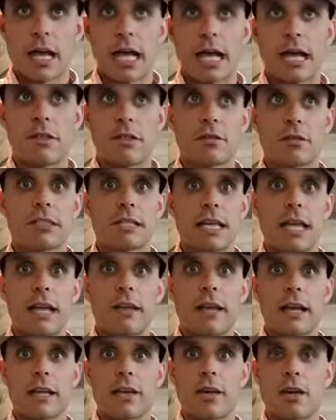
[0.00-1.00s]
And they'll
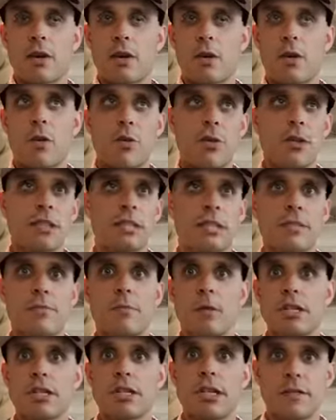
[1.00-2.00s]
say like, oh, this is
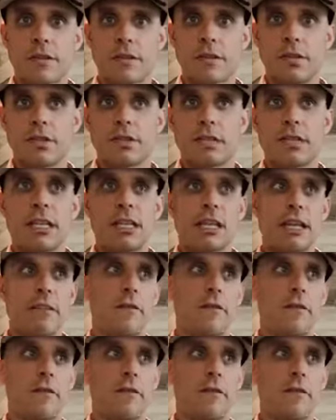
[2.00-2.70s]
more difficult.